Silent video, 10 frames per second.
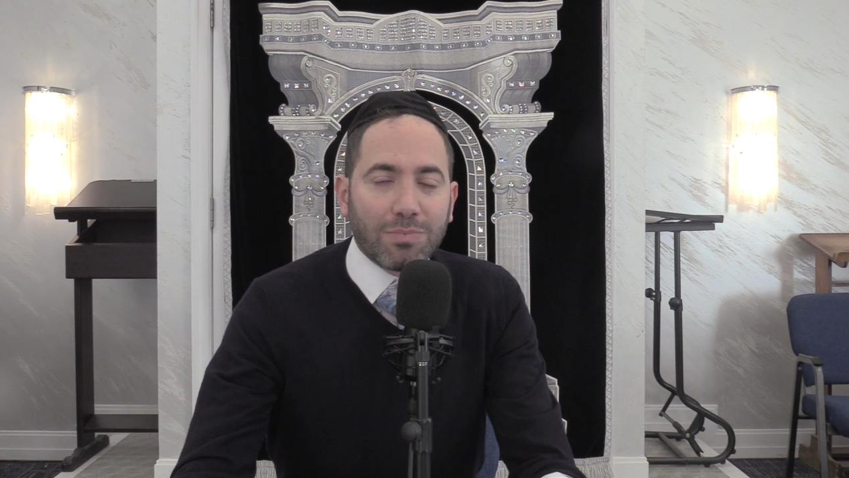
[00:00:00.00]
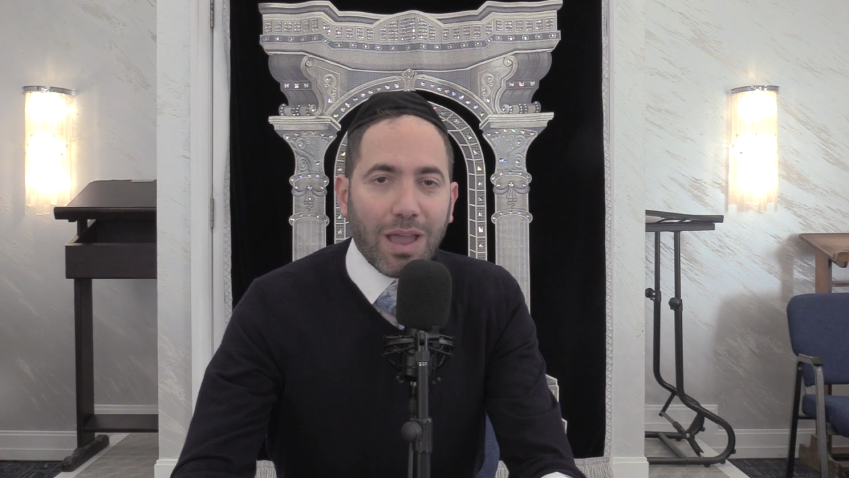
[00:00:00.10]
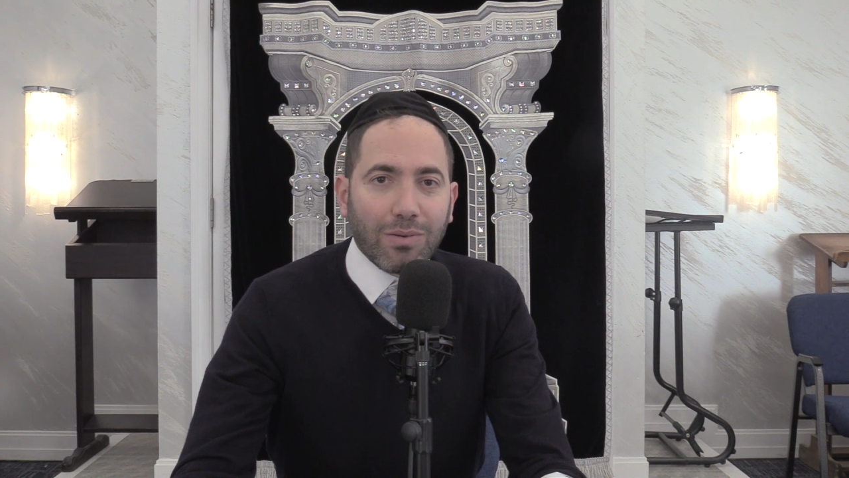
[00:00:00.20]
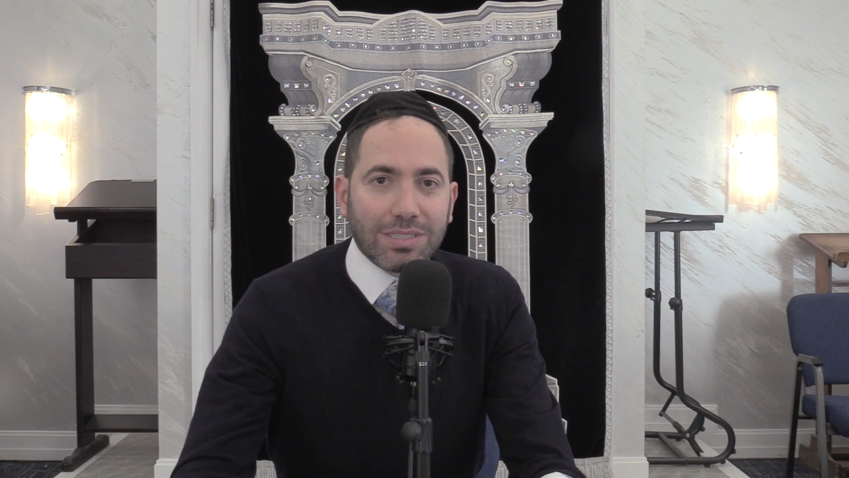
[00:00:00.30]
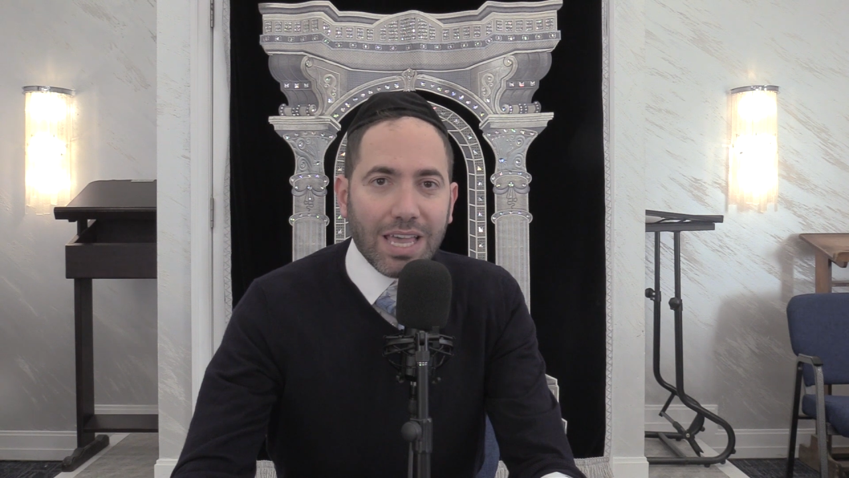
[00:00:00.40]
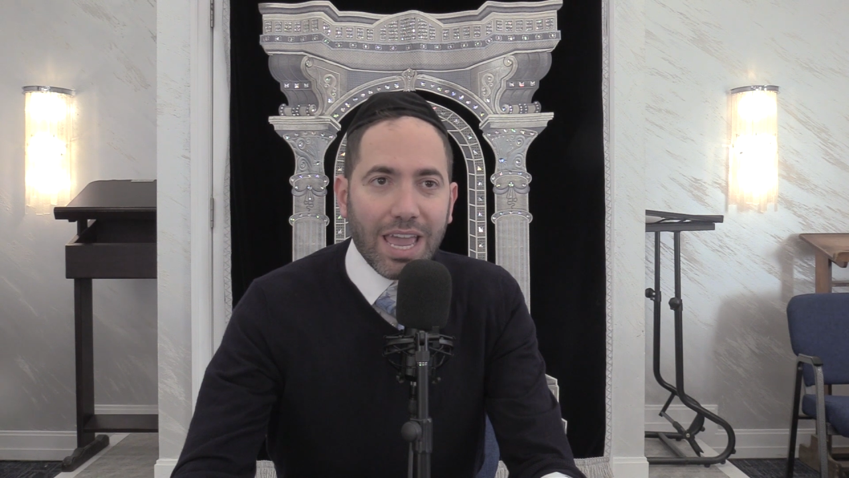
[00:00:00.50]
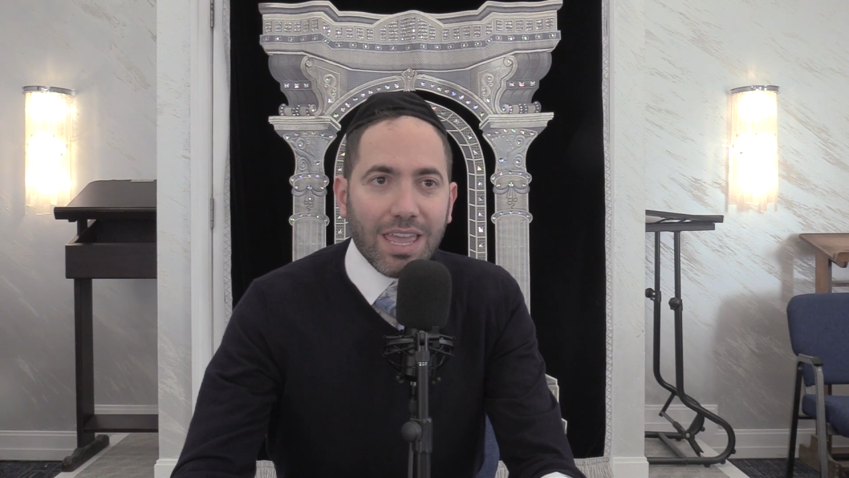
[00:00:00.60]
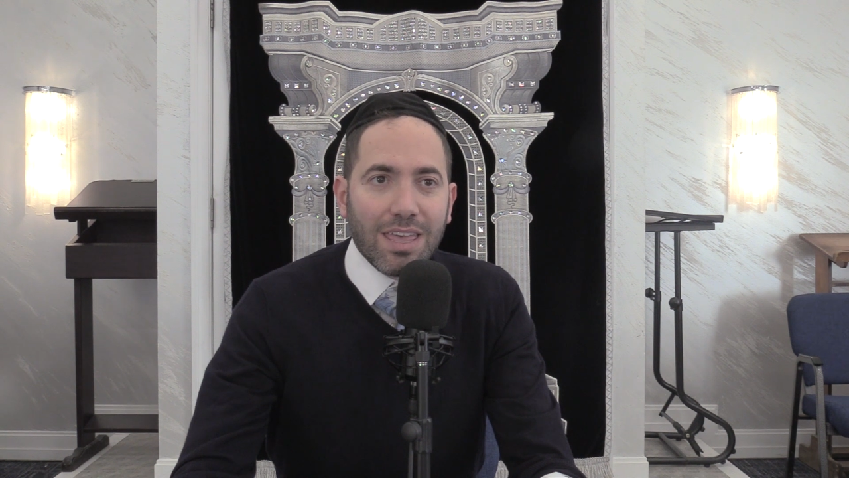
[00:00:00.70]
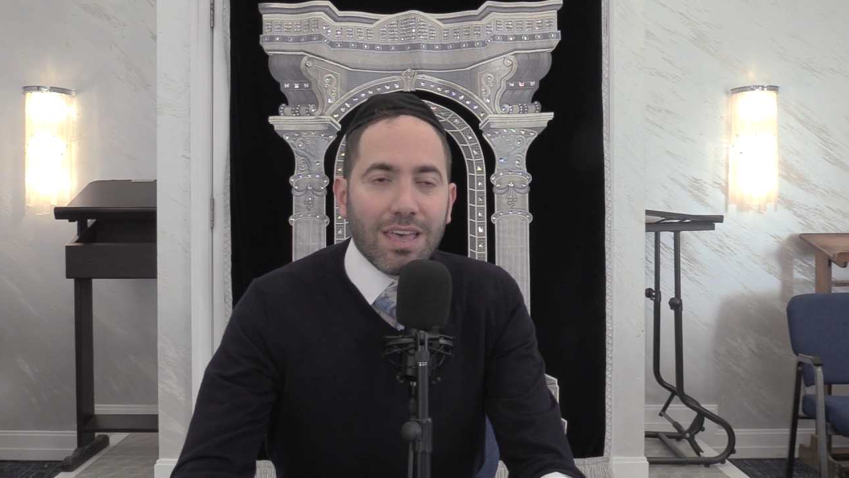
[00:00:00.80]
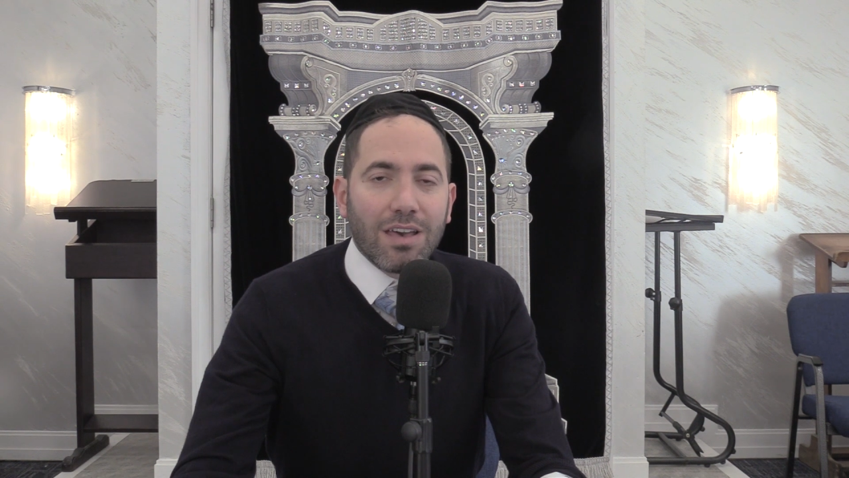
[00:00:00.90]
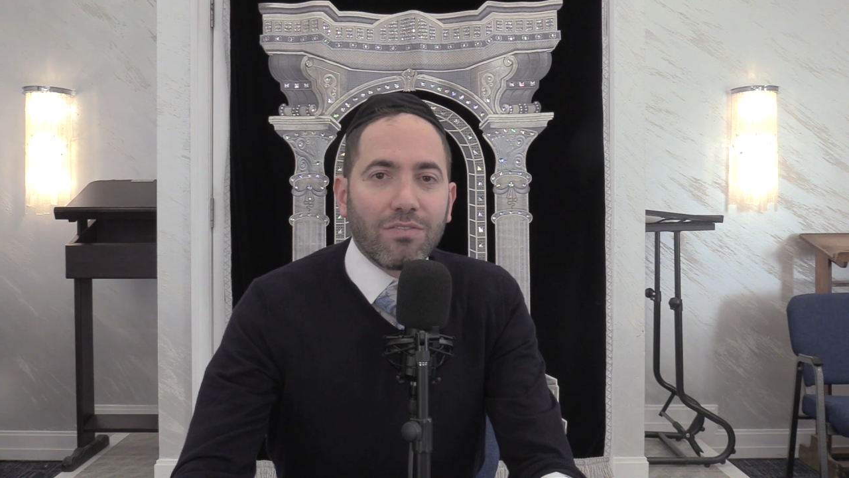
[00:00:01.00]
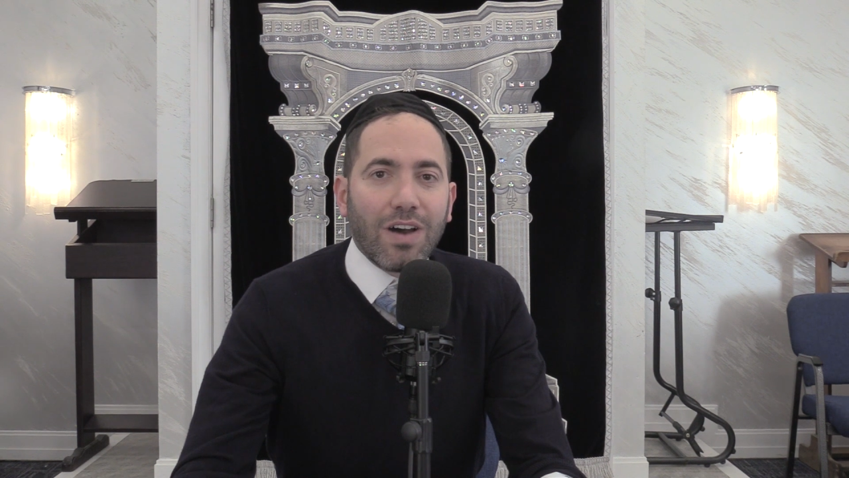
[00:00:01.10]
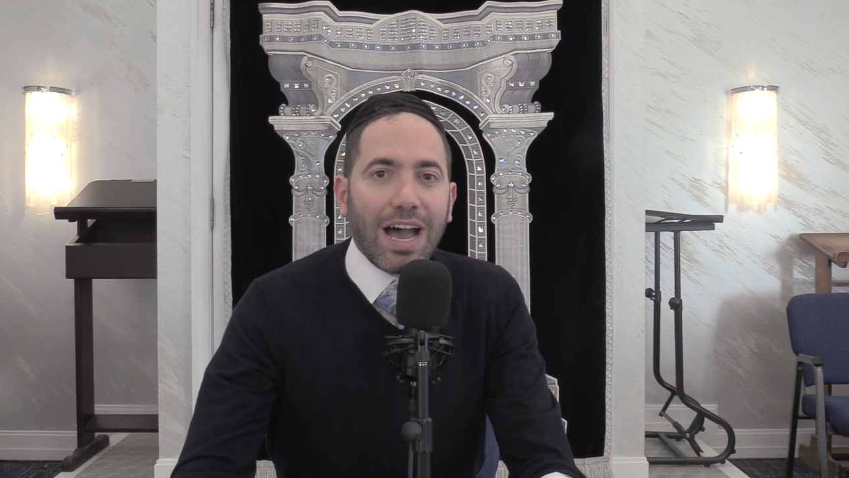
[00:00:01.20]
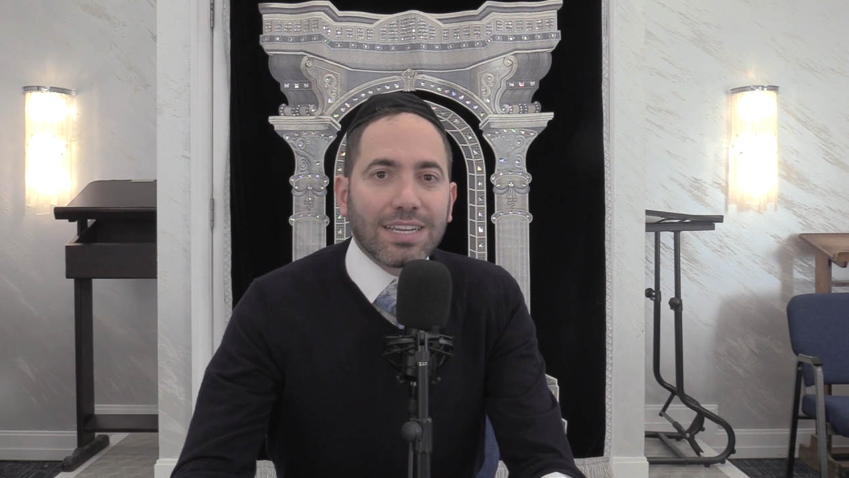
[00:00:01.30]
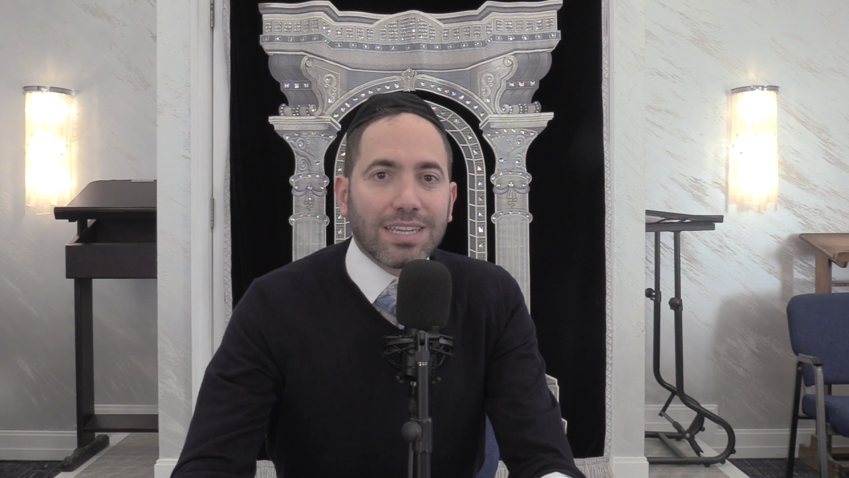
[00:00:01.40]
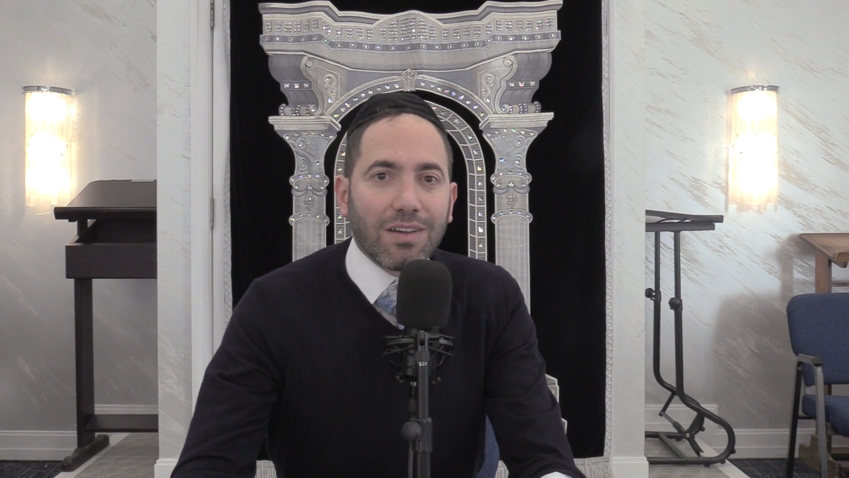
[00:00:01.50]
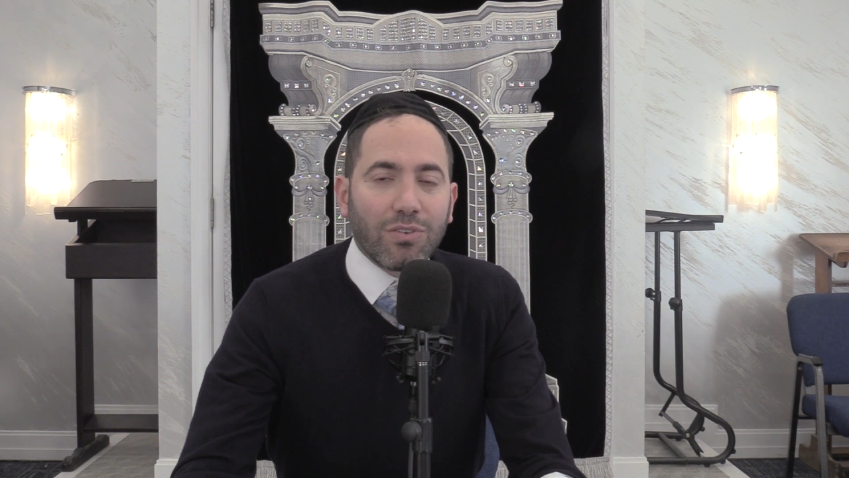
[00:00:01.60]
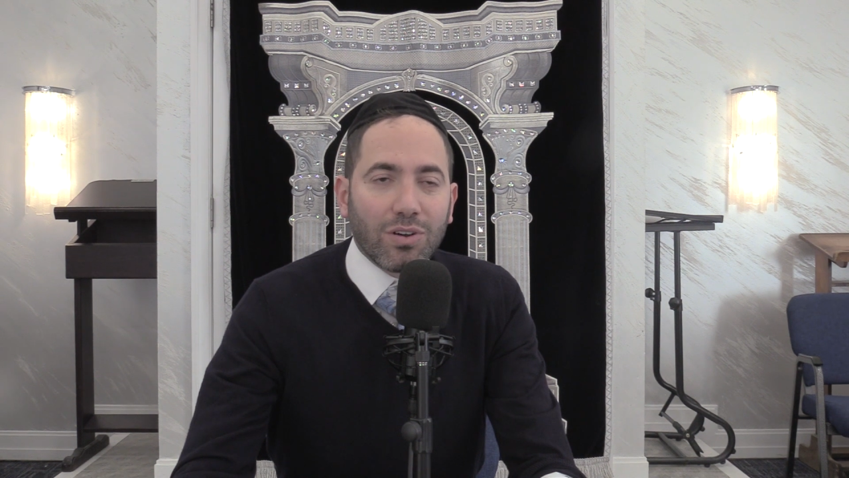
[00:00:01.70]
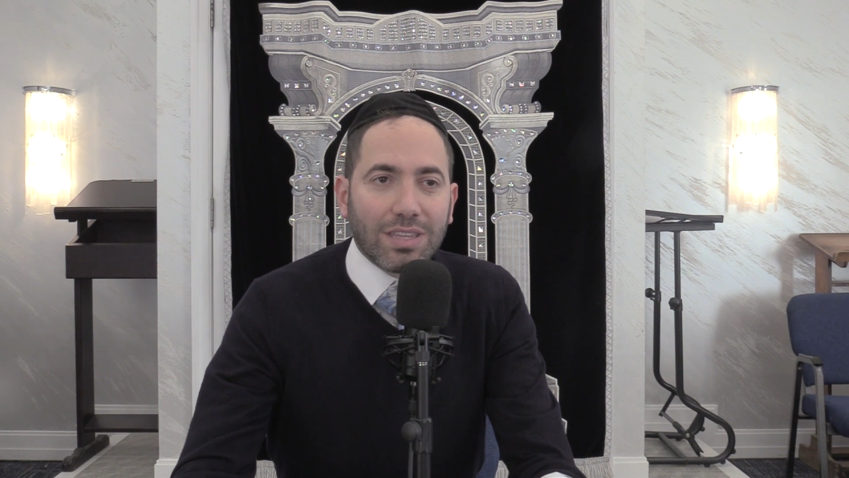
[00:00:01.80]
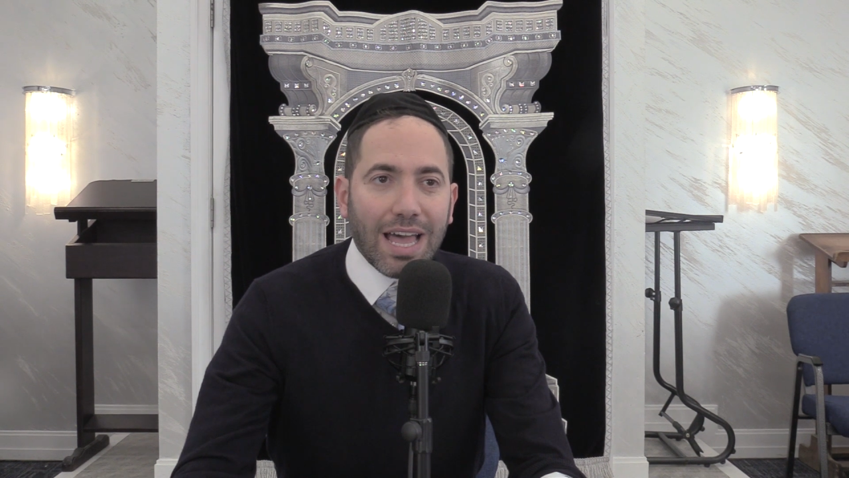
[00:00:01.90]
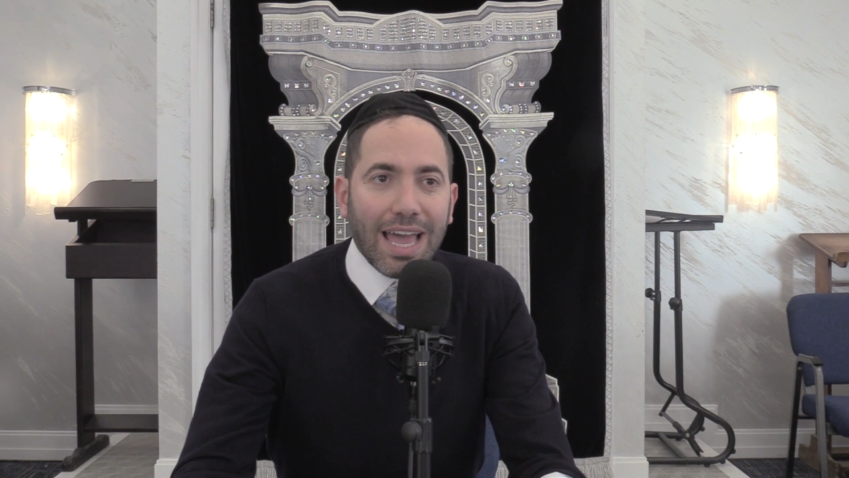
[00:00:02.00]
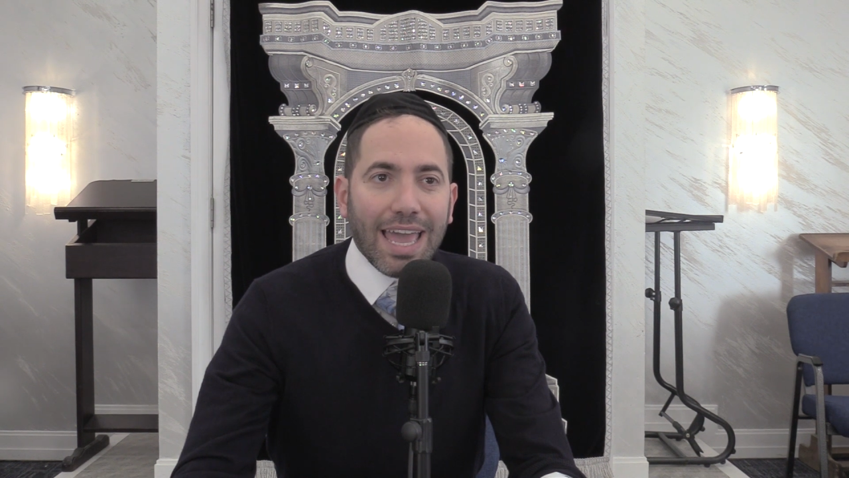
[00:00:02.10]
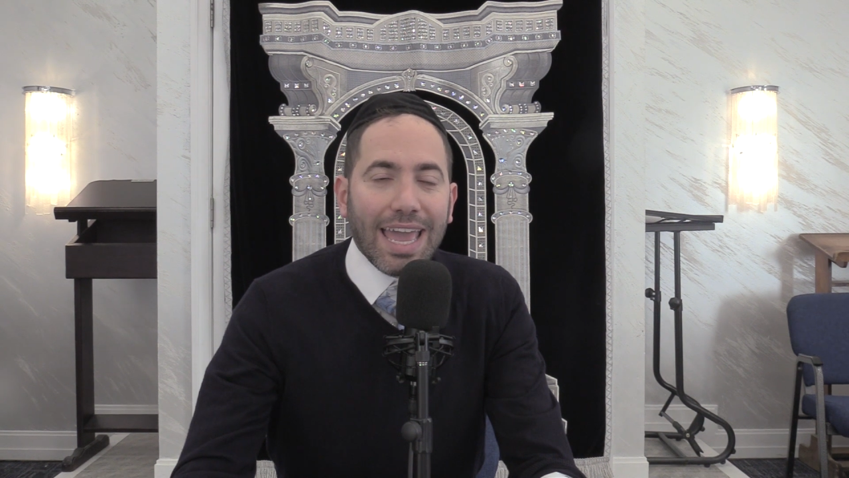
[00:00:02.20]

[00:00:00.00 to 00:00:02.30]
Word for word: Leshabeach we say Vahashavota